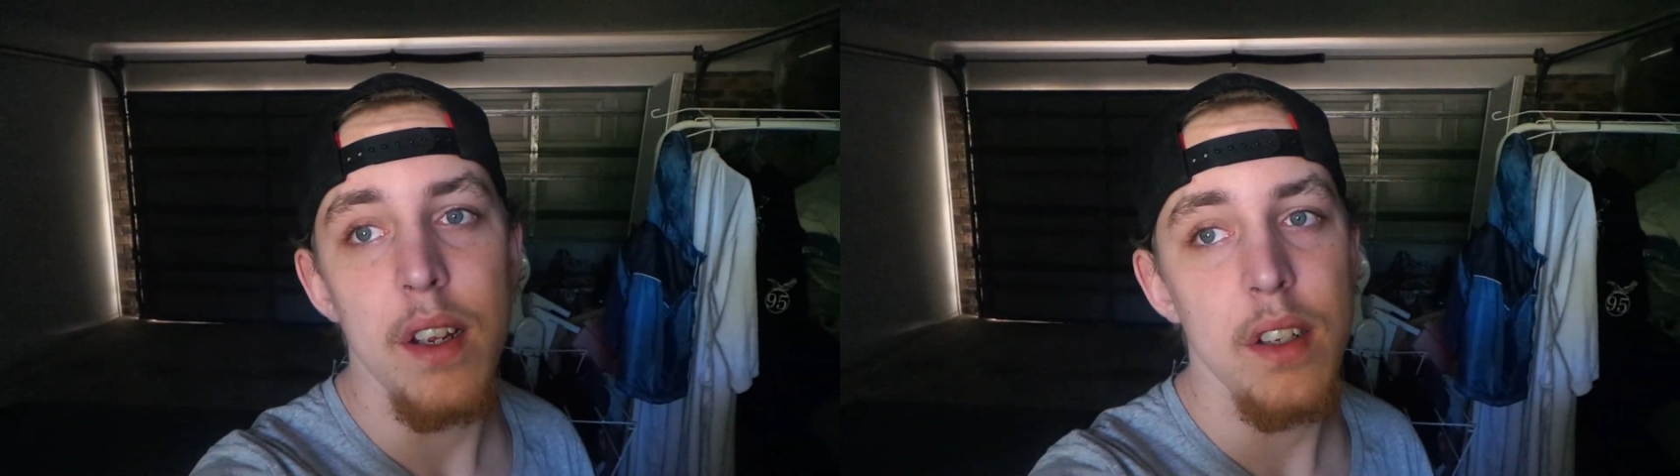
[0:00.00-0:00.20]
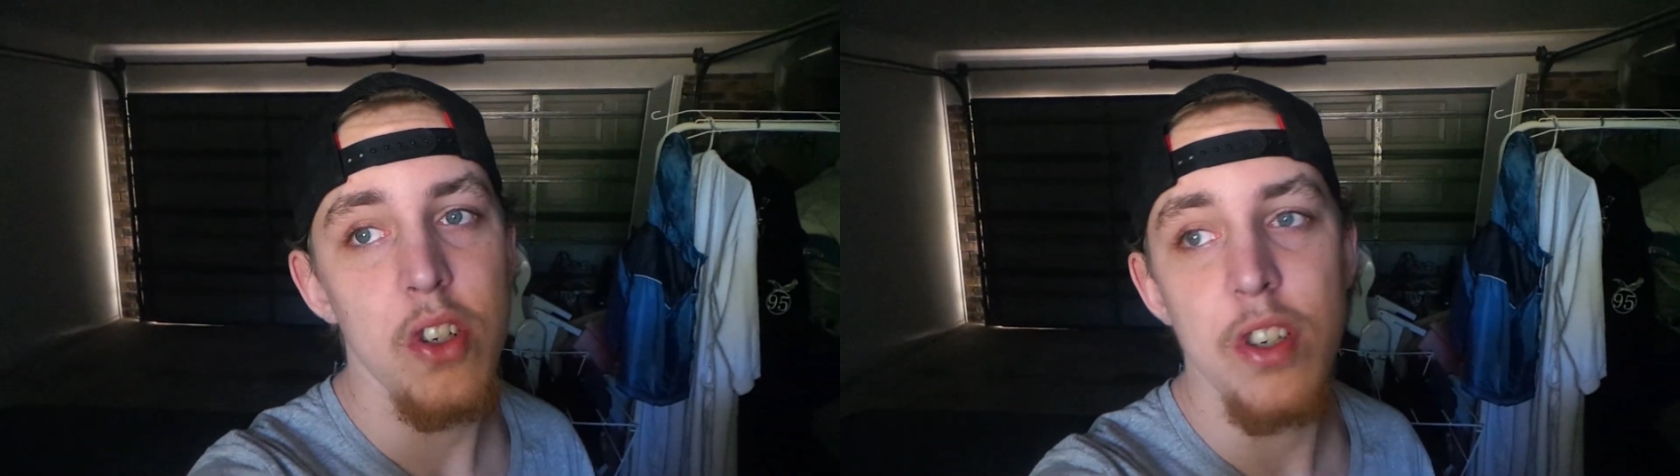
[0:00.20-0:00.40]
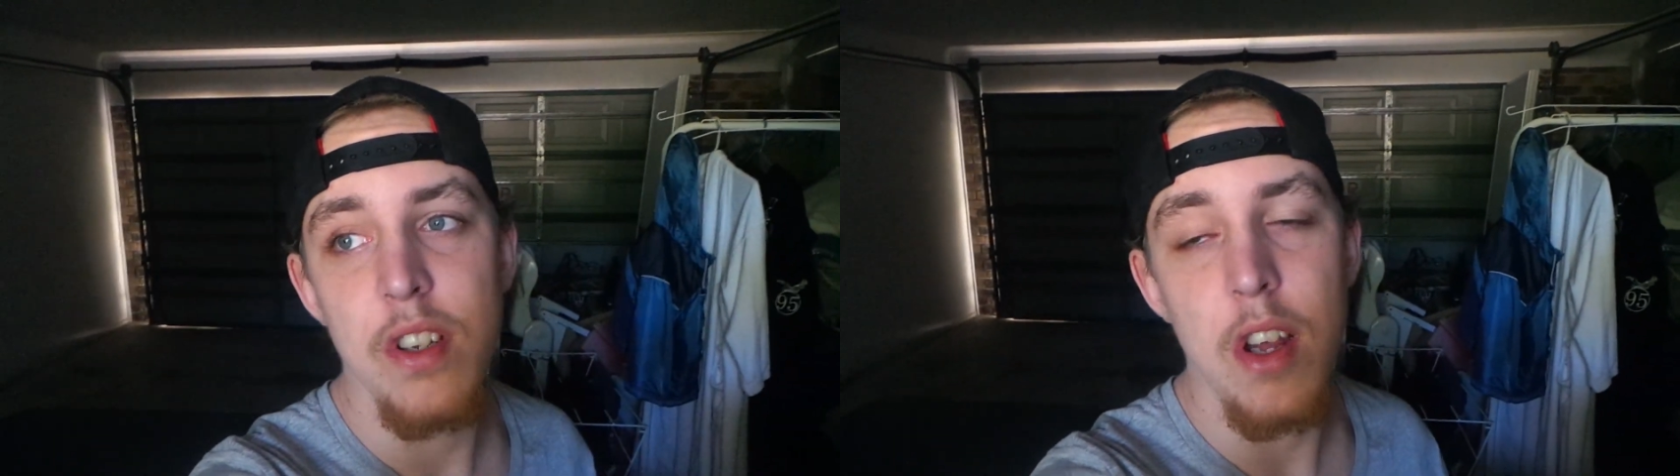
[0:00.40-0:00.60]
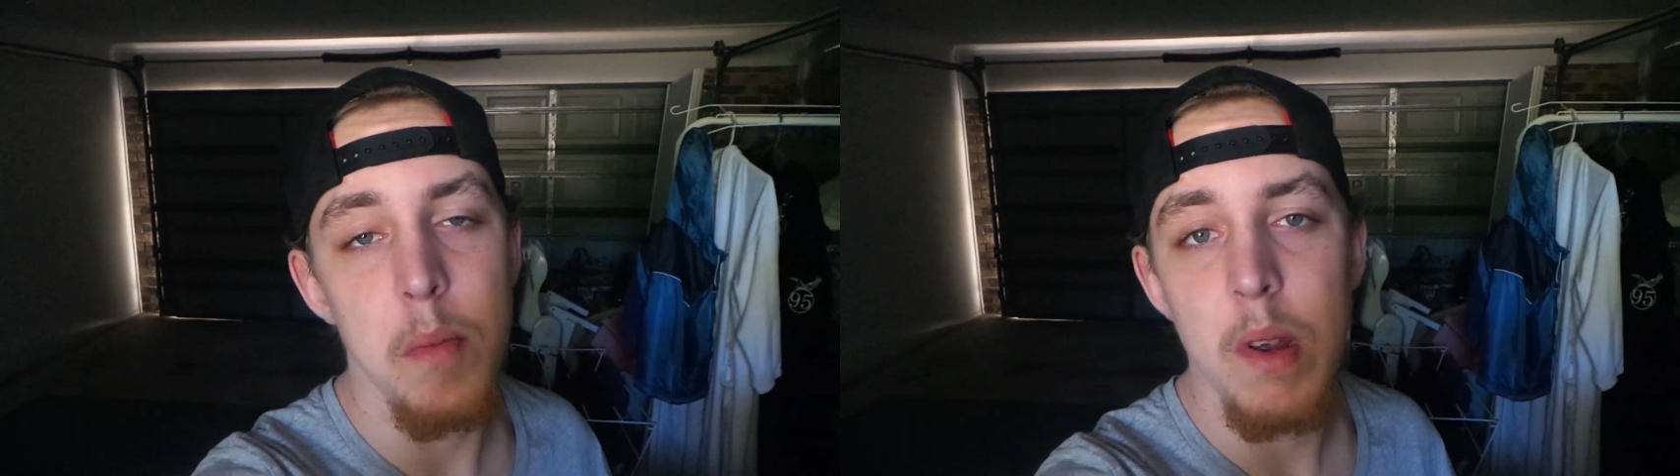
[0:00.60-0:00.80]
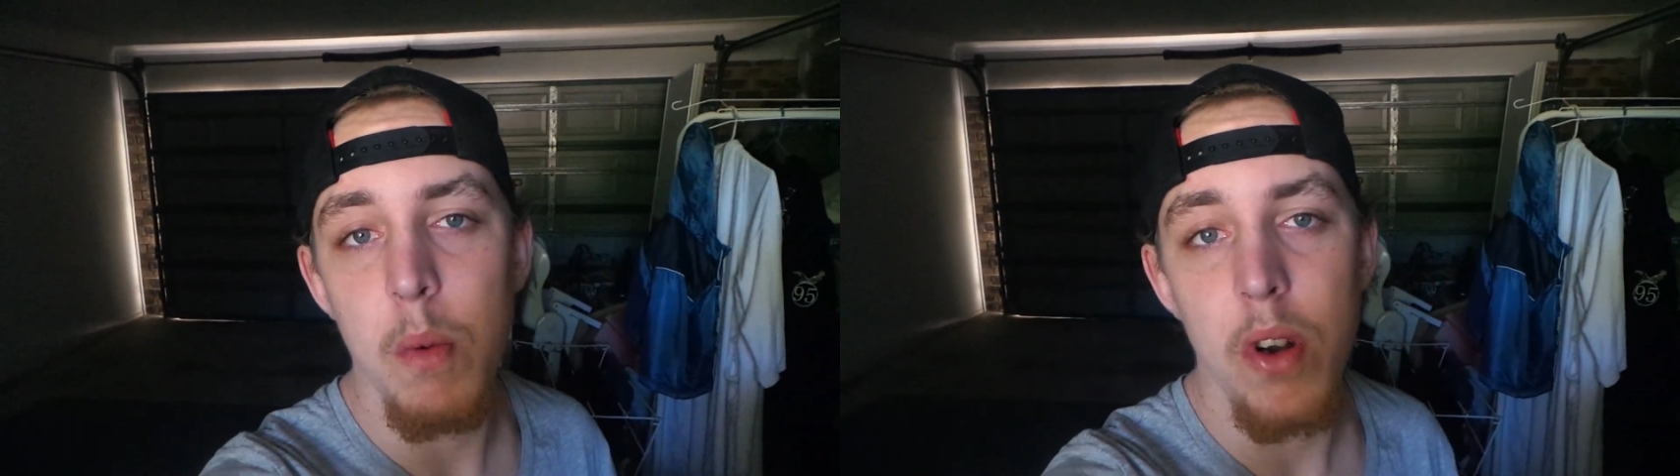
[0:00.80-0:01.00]
It's just going
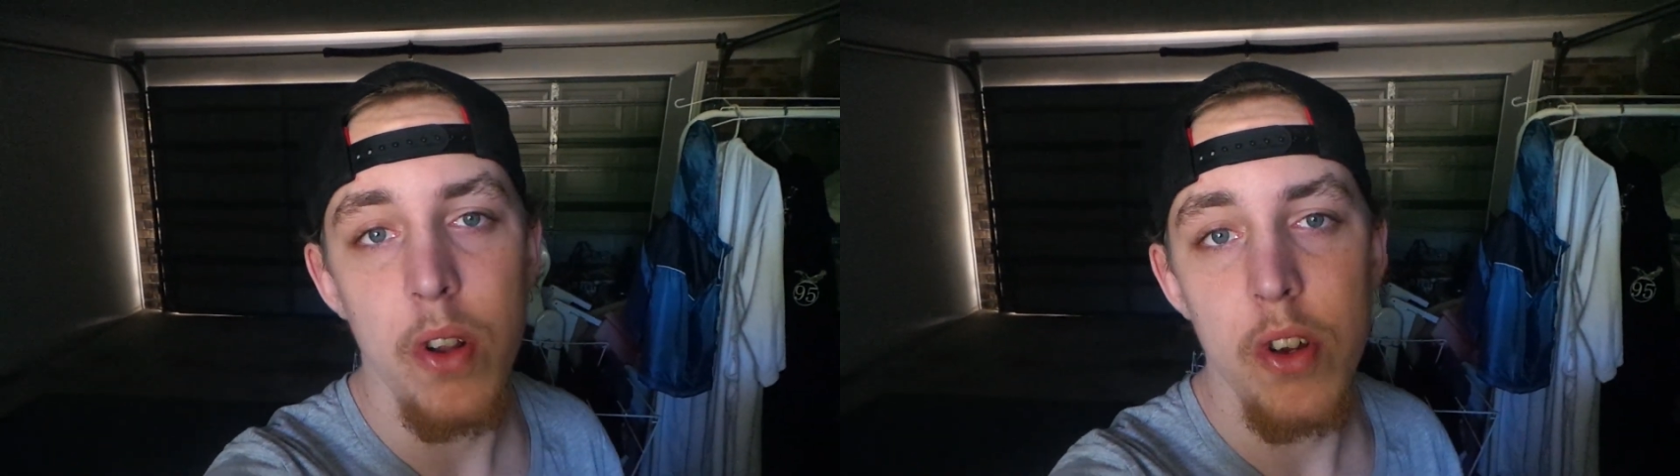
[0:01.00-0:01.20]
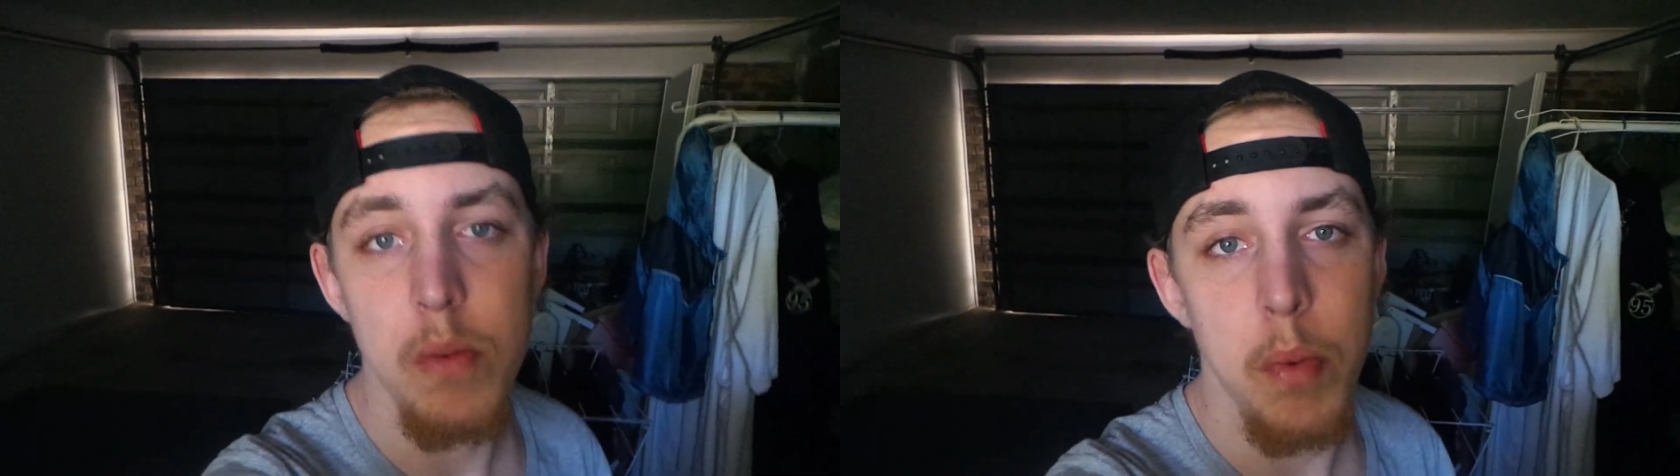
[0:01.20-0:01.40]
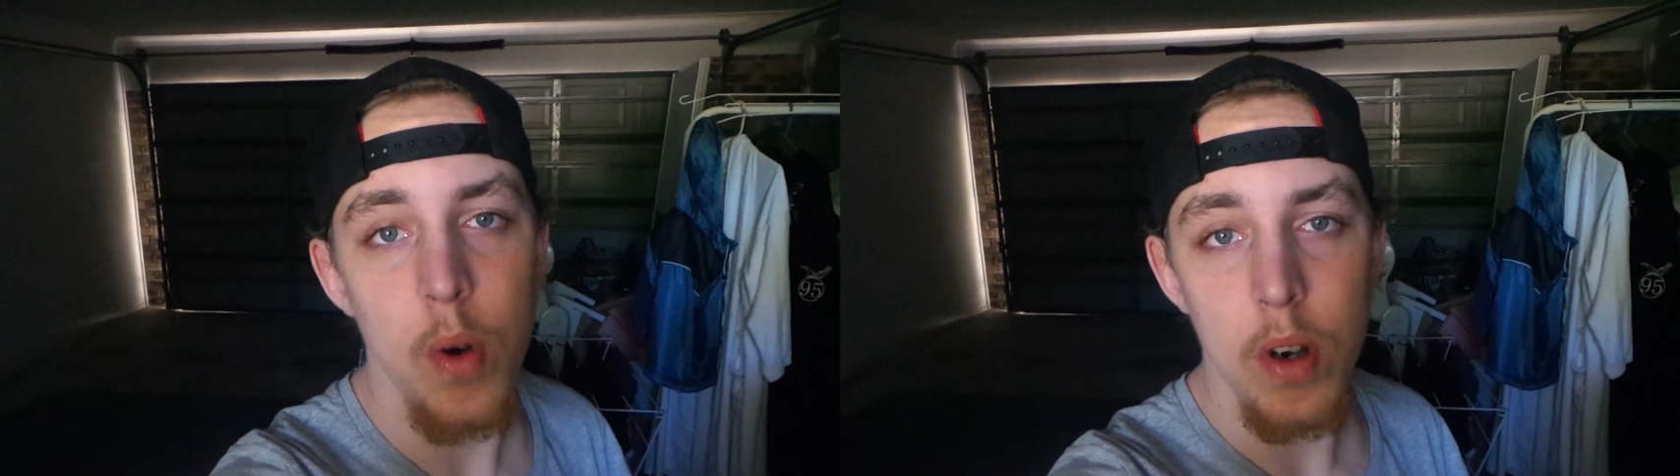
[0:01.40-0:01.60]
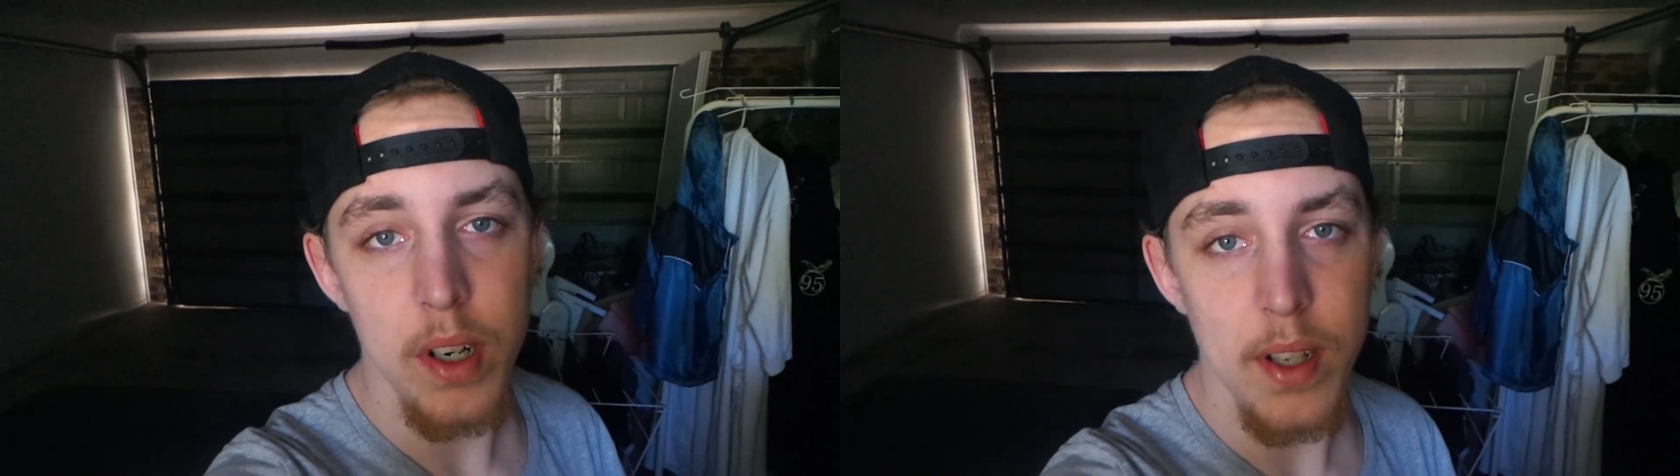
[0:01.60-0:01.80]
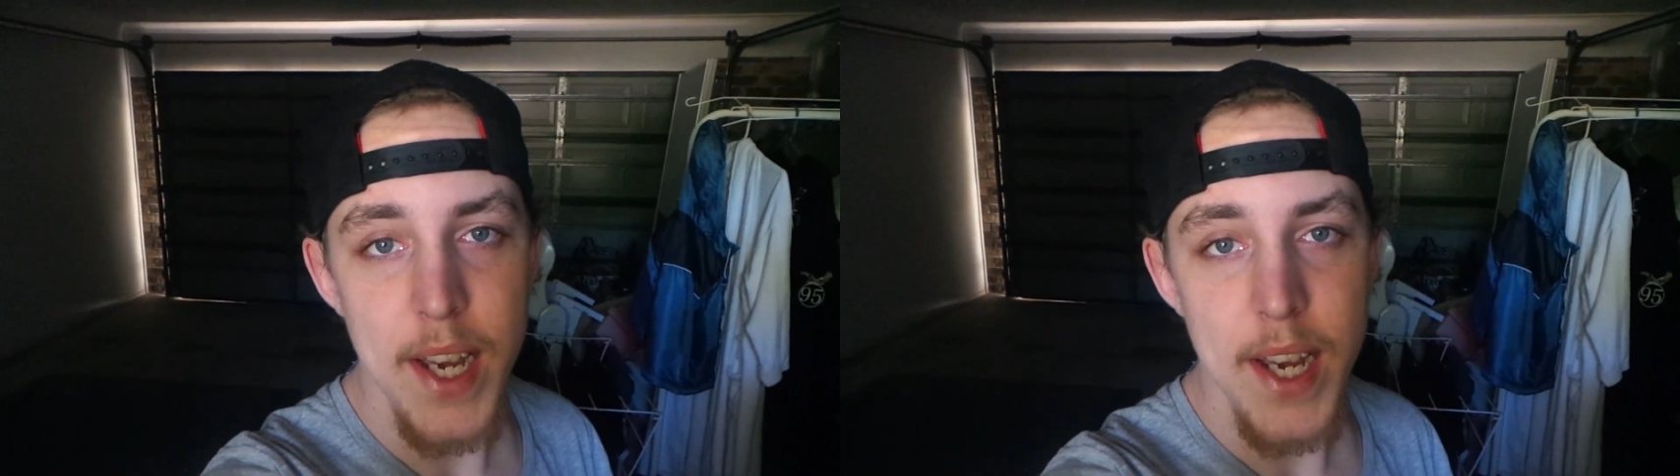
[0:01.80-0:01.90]
to be one of those boring